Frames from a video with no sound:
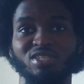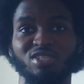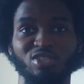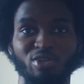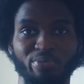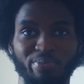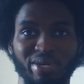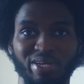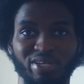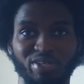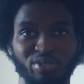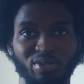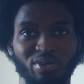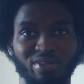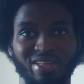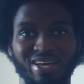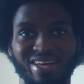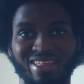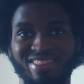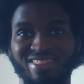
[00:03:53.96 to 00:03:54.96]
to make sure
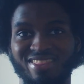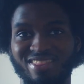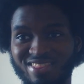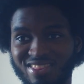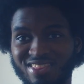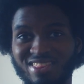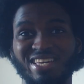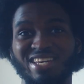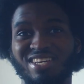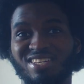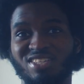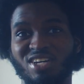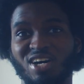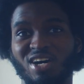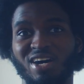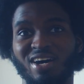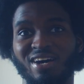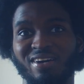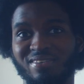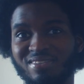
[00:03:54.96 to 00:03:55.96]
that things
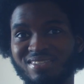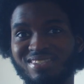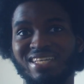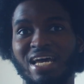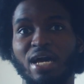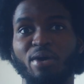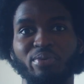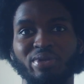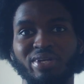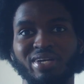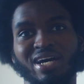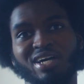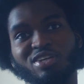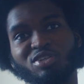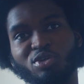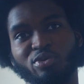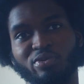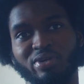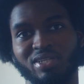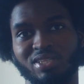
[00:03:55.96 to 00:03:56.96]
are sounding as
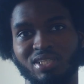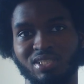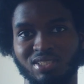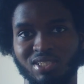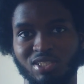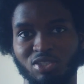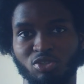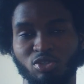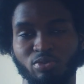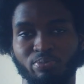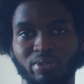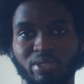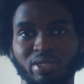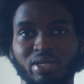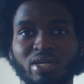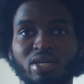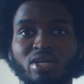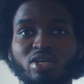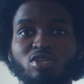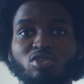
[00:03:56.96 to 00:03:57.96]
correct as they should be.
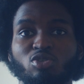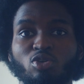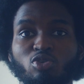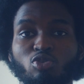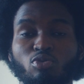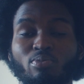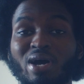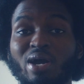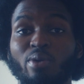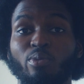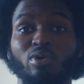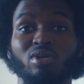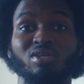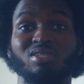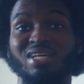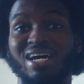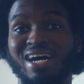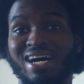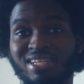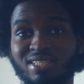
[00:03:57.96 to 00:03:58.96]
So you might want to
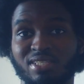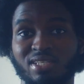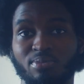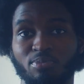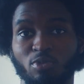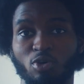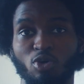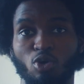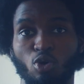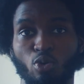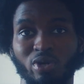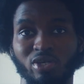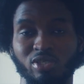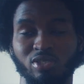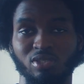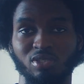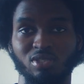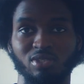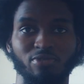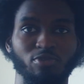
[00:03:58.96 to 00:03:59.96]
start asking more
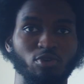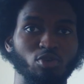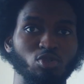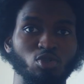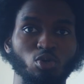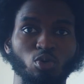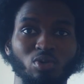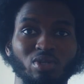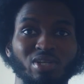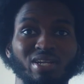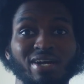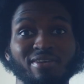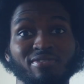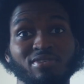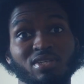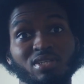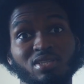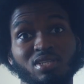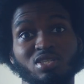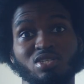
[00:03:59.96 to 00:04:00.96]
questions if you're told. And I've
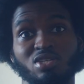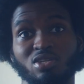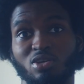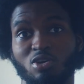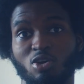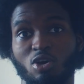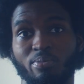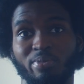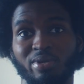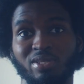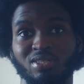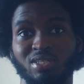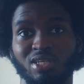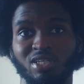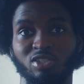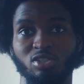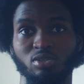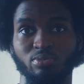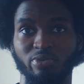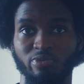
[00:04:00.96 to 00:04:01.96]
seen this in the comment
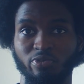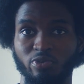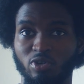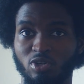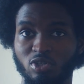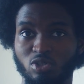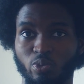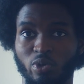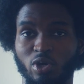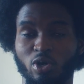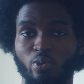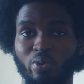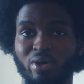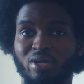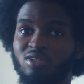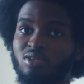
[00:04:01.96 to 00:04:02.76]
section before as well, where